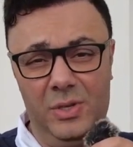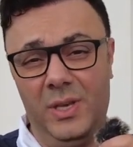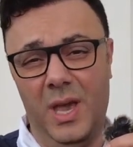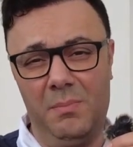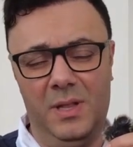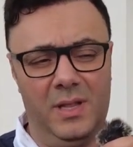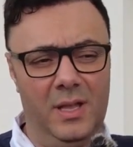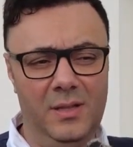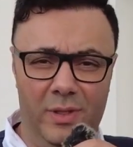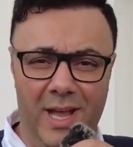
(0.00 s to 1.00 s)
You can't beat
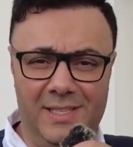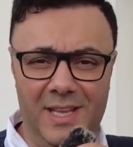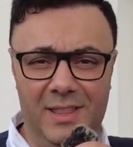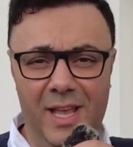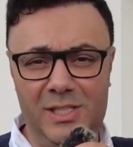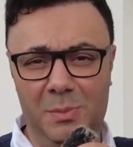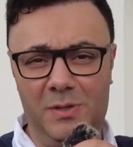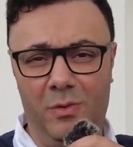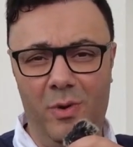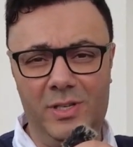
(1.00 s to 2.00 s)
that. With that said, thanks so
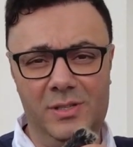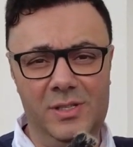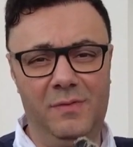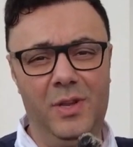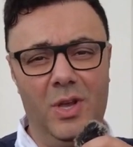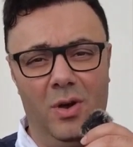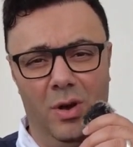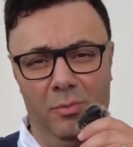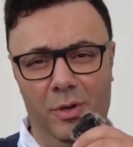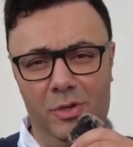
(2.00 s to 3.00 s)
much for watching this video. I
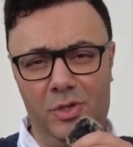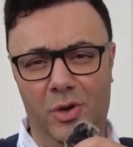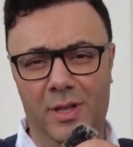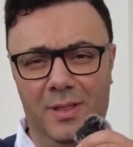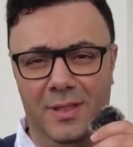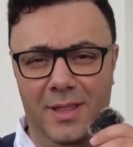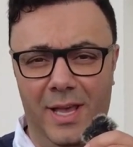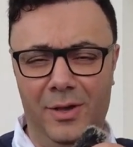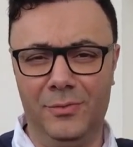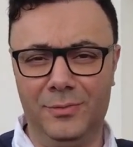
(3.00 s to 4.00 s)
hope you enjoyed it.
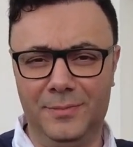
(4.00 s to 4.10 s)
Thank you.